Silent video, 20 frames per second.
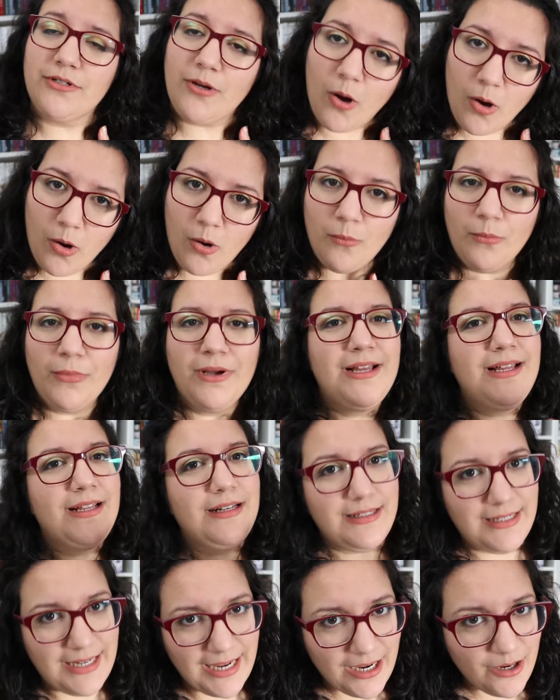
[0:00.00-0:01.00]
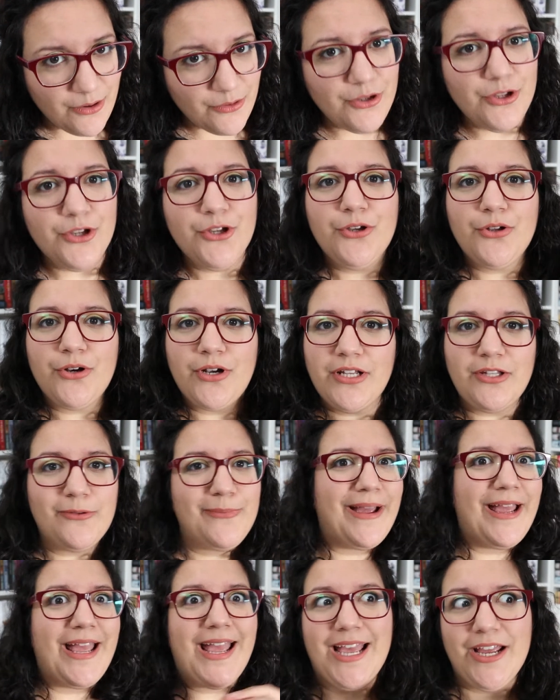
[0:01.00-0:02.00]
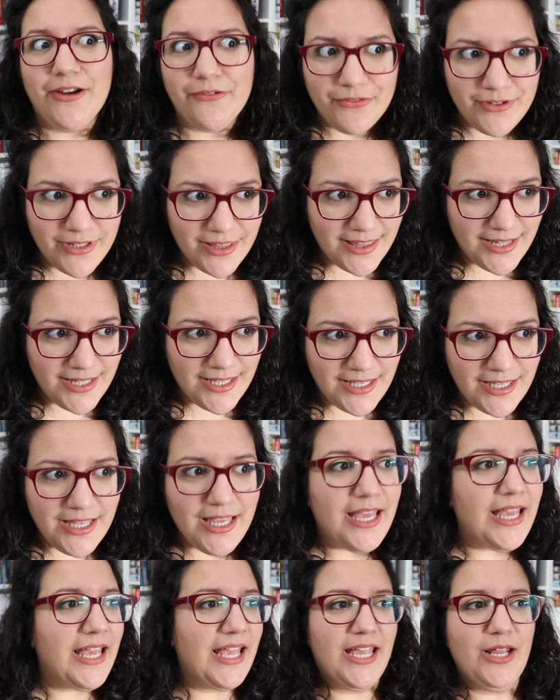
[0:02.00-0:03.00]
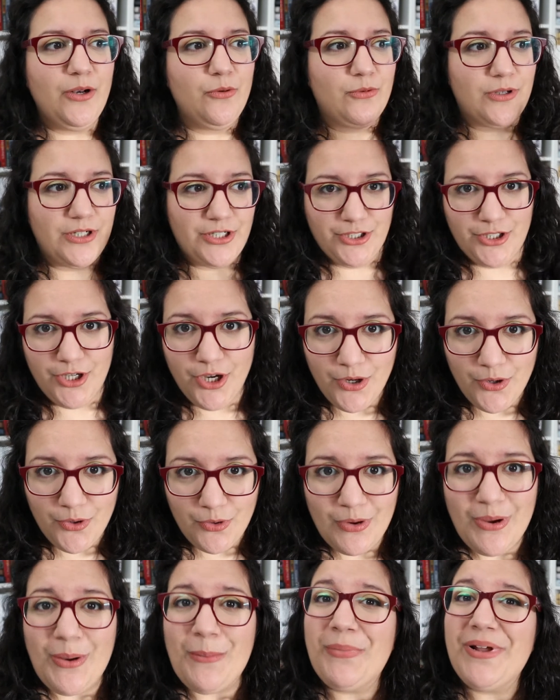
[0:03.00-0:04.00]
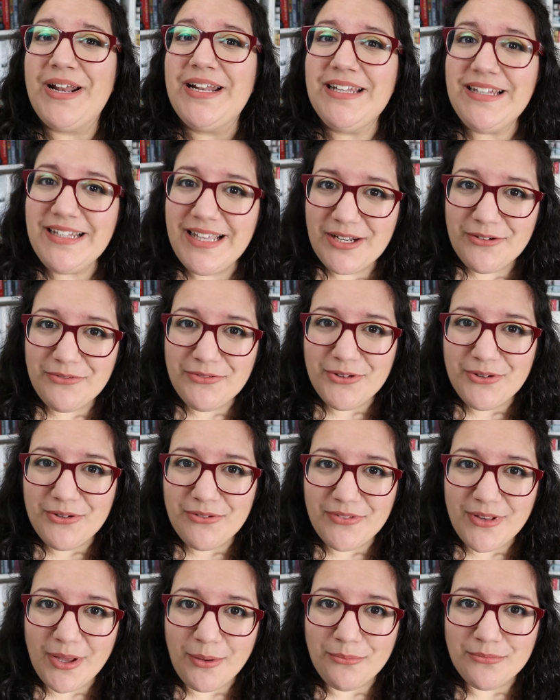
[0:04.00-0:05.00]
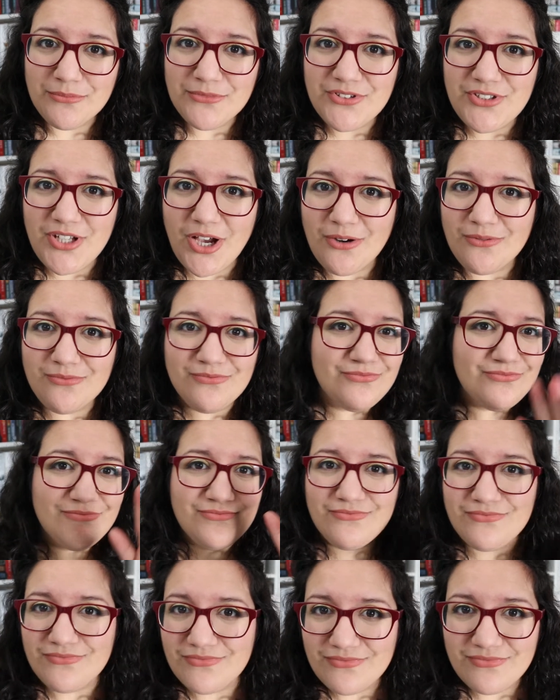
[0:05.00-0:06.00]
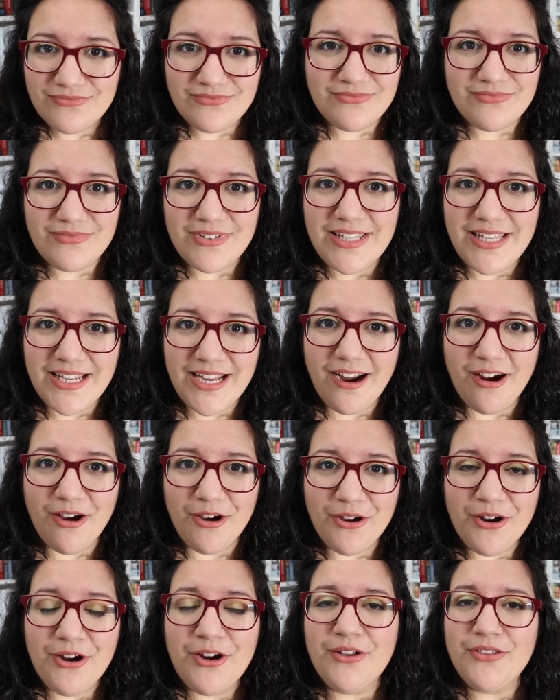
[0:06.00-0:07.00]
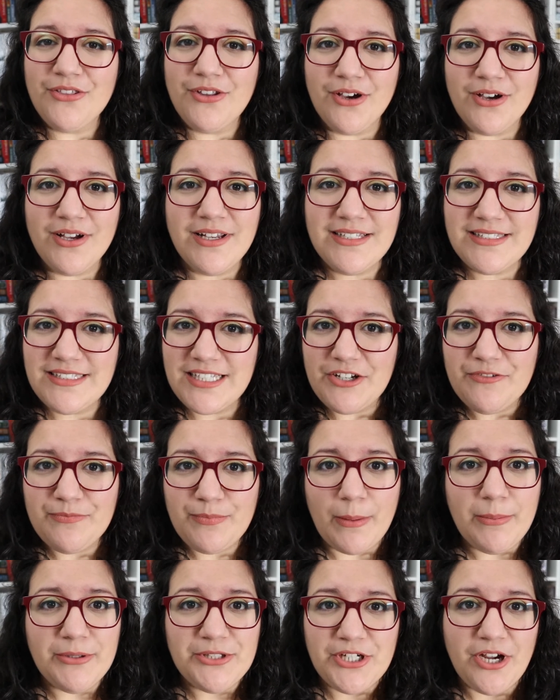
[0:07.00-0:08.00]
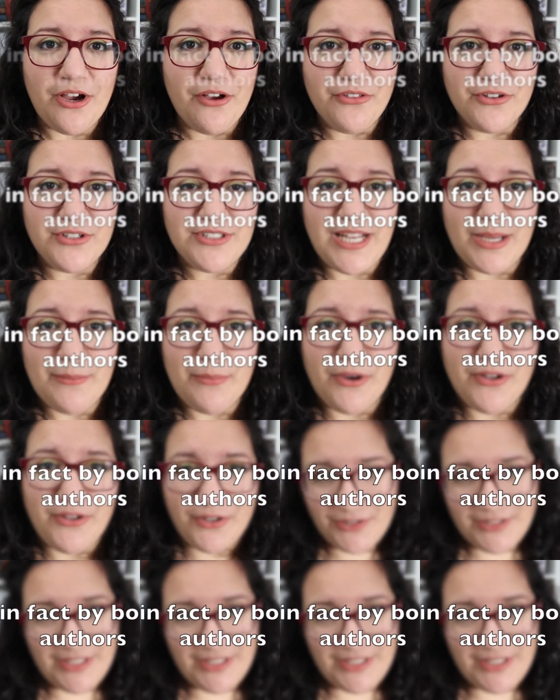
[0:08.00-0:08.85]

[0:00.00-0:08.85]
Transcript: you don't need to buy everything in one go, but I did get a few of them. So here are the self-published authors I bought on